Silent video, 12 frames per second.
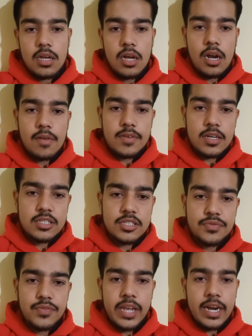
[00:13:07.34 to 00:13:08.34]
After
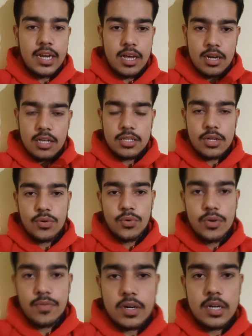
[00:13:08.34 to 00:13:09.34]
this, we had another
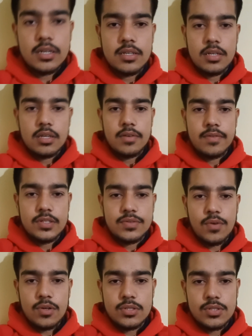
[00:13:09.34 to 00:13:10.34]
root word which
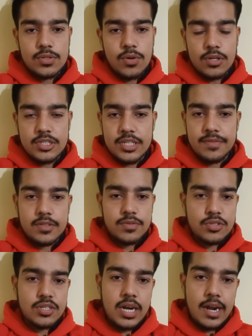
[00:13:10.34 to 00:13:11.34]
was gauche, which was
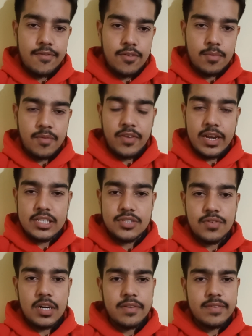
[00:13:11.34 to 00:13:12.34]
derived from a French
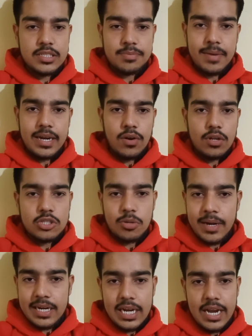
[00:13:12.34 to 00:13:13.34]
word which also
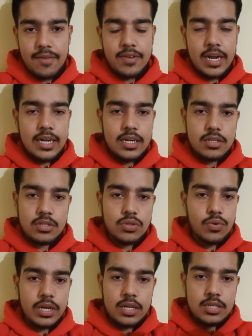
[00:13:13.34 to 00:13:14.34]
meant left hand. You
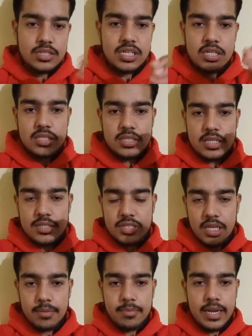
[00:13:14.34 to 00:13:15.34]
can consider it the
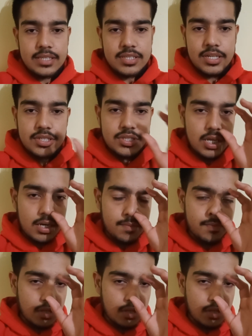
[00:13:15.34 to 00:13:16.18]
same as sinister.